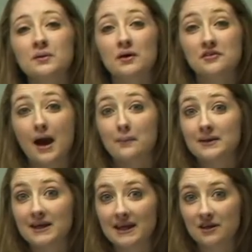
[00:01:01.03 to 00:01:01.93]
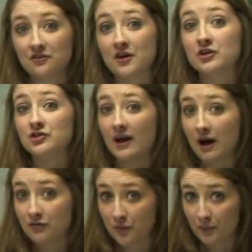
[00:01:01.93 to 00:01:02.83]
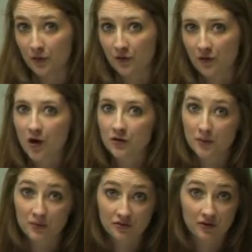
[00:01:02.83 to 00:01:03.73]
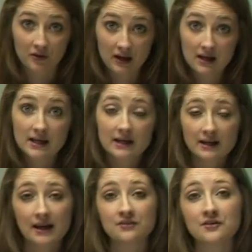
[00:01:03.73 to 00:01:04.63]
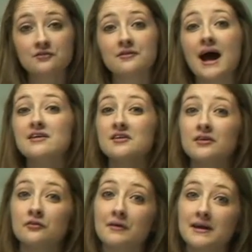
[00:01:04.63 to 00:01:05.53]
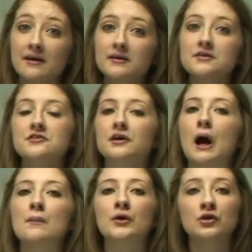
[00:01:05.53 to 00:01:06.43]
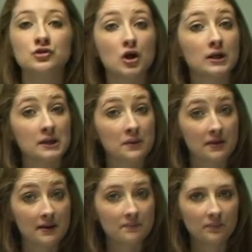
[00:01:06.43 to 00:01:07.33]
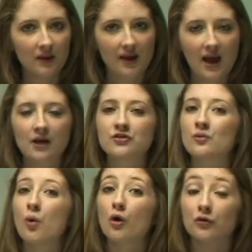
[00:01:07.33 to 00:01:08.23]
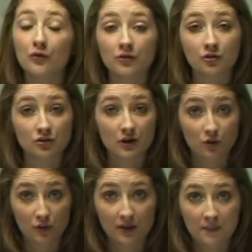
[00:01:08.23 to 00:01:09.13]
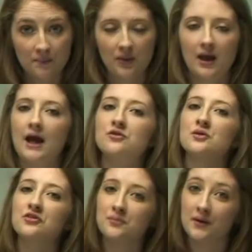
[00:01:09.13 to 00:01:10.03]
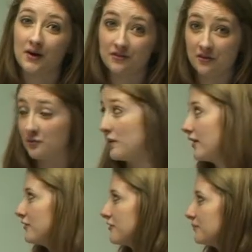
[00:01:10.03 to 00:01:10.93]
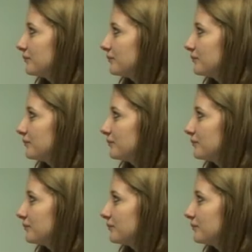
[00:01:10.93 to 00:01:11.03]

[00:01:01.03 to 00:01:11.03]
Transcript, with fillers: what's happening is that J. Alfred Prufrock, the persona, is inviting the reader to come on a journey with him and to walk through the streets with him and to experience his world.